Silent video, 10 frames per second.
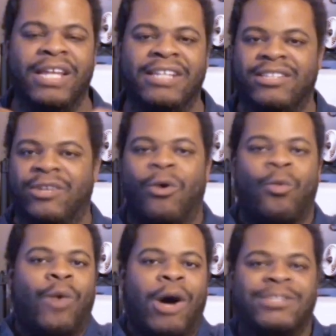there were
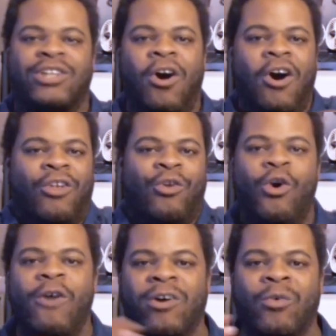whelps all
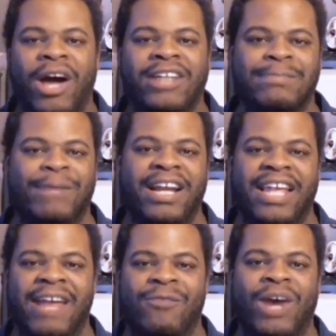over Rousey's body,
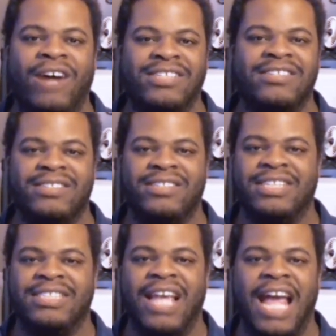and Rousey was
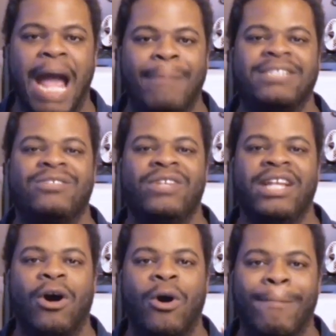just
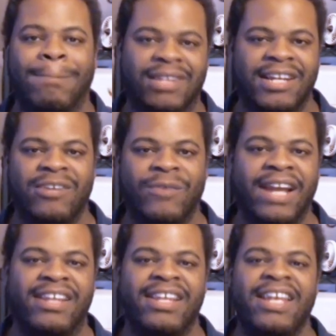absolutely
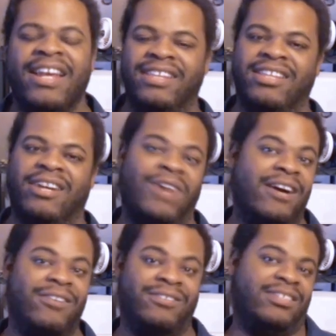obliterated, and the
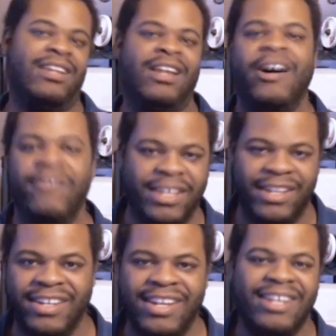crowd loved
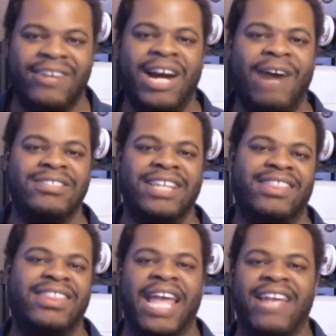it. The crowd was like,
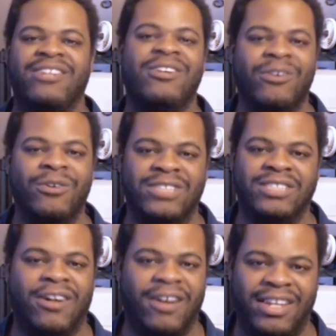thank you,
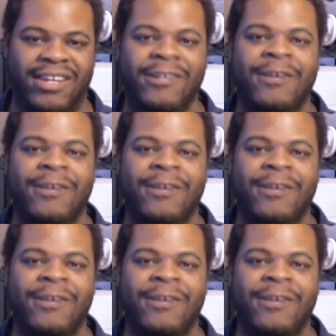Charlotte.